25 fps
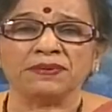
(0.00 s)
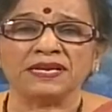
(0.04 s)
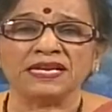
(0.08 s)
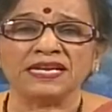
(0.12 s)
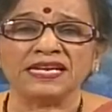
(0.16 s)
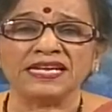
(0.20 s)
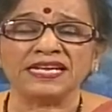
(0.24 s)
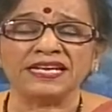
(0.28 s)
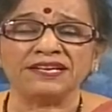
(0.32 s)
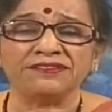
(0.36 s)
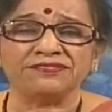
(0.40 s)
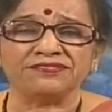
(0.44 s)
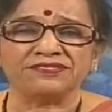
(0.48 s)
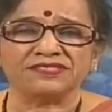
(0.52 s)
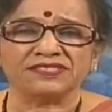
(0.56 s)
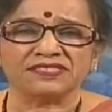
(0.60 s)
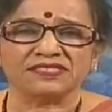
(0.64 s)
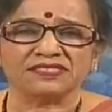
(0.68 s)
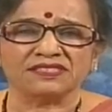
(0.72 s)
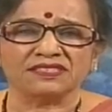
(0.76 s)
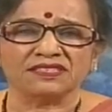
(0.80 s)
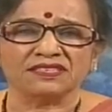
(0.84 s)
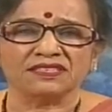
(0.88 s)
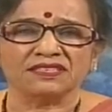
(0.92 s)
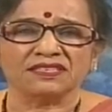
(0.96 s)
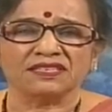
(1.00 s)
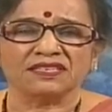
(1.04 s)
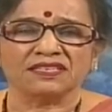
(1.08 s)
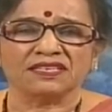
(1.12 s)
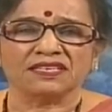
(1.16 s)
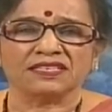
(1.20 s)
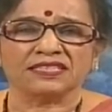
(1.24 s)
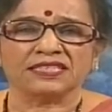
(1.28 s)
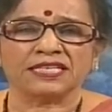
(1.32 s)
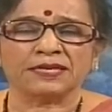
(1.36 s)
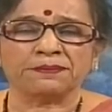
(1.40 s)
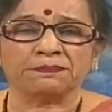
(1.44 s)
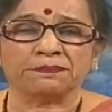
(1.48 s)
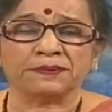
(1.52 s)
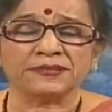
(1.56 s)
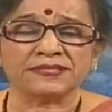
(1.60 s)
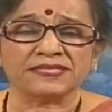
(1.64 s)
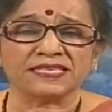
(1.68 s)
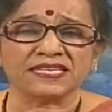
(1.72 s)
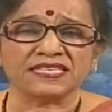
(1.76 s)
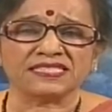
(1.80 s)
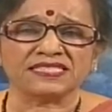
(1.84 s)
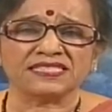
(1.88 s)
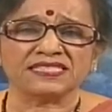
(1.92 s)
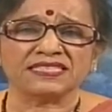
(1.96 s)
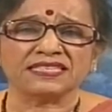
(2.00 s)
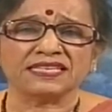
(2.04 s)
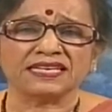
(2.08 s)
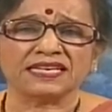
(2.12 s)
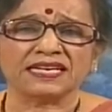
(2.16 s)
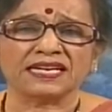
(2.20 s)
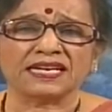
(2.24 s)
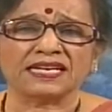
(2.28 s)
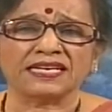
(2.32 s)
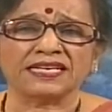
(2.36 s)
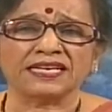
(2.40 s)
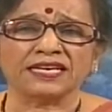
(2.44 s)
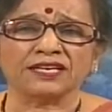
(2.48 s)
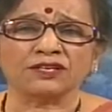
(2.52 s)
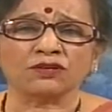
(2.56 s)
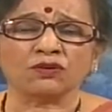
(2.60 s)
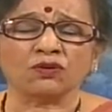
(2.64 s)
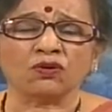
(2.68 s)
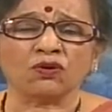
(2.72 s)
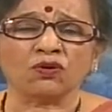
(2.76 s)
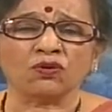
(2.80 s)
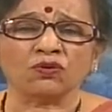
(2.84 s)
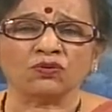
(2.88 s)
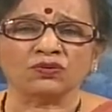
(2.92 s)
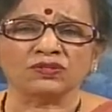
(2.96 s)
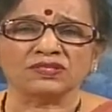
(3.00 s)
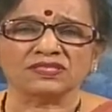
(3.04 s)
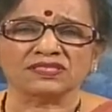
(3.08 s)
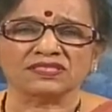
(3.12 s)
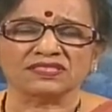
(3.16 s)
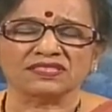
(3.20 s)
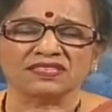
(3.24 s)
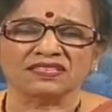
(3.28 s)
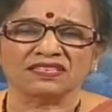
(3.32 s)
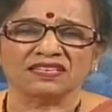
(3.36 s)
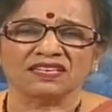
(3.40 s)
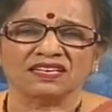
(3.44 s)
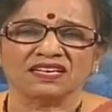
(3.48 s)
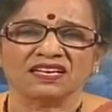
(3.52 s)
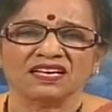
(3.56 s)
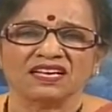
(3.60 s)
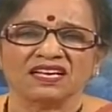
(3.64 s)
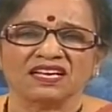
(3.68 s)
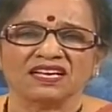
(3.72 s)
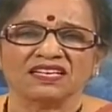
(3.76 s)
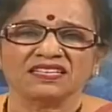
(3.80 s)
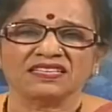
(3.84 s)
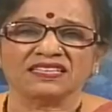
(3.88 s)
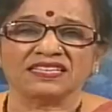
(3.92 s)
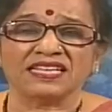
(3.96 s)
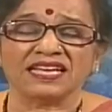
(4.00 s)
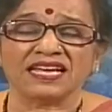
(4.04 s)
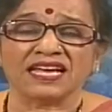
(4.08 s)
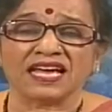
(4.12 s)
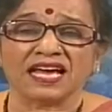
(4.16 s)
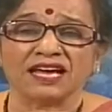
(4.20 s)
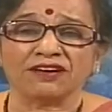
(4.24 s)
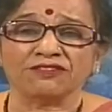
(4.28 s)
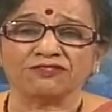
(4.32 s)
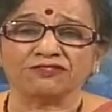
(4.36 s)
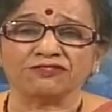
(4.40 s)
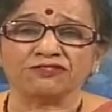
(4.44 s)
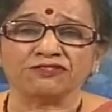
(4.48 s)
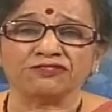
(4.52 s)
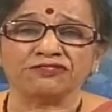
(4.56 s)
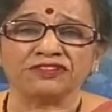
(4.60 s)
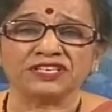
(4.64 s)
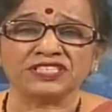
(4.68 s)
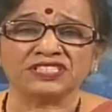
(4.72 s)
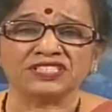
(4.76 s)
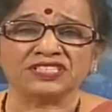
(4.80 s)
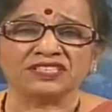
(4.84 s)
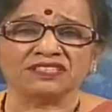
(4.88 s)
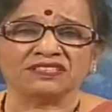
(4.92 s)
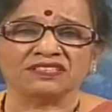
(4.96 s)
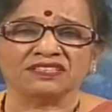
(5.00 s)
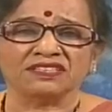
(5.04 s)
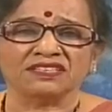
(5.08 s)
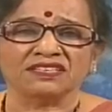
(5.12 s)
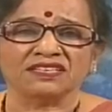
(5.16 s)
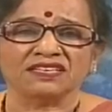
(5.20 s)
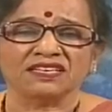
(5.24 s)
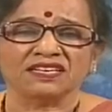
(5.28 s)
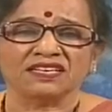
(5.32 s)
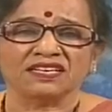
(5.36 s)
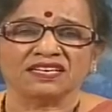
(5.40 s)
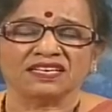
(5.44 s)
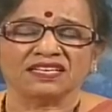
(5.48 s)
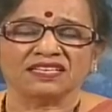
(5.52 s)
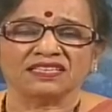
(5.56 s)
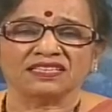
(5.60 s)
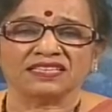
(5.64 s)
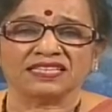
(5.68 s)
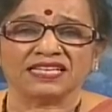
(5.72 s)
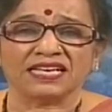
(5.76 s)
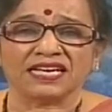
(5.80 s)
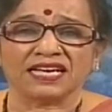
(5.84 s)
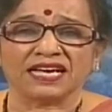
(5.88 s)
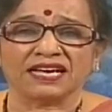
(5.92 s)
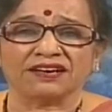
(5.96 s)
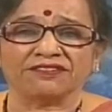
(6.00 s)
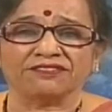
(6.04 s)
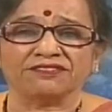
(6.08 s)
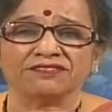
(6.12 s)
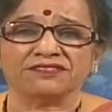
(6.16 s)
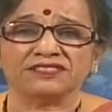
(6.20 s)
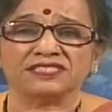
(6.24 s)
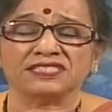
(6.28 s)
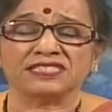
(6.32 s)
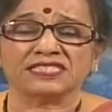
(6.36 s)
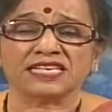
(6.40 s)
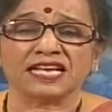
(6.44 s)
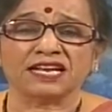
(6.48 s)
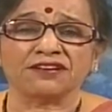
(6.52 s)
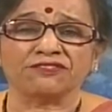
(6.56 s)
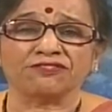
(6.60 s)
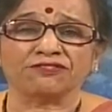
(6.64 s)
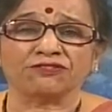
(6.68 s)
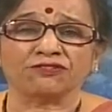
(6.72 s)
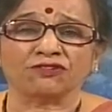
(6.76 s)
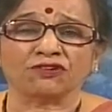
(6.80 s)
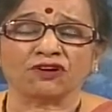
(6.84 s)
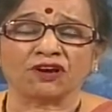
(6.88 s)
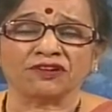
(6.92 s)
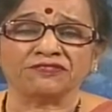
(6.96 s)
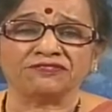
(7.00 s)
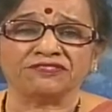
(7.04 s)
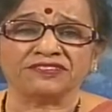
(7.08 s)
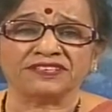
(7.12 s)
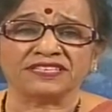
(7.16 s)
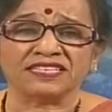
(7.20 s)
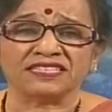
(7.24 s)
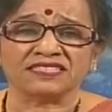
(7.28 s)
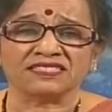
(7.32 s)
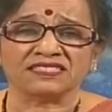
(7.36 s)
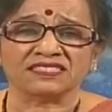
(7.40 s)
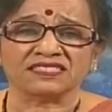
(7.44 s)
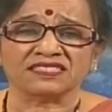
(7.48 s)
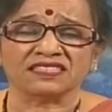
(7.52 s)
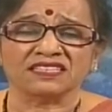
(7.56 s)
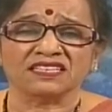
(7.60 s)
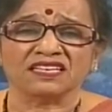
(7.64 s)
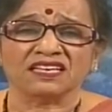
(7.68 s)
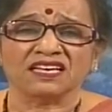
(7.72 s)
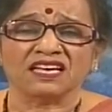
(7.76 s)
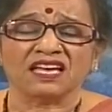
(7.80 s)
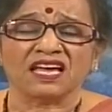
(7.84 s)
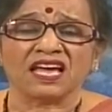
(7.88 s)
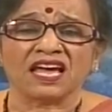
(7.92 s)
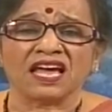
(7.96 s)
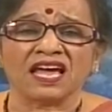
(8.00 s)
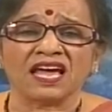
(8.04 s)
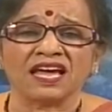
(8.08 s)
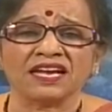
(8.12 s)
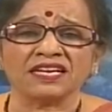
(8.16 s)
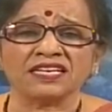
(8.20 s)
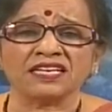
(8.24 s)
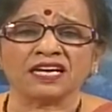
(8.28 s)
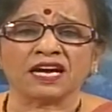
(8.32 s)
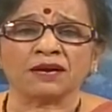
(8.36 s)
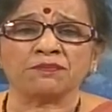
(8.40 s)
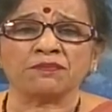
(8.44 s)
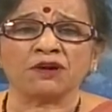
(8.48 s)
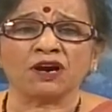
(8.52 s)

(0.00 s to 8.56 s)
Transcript: beliefs, they possess clear goals, they have vision, they have self-confidence, and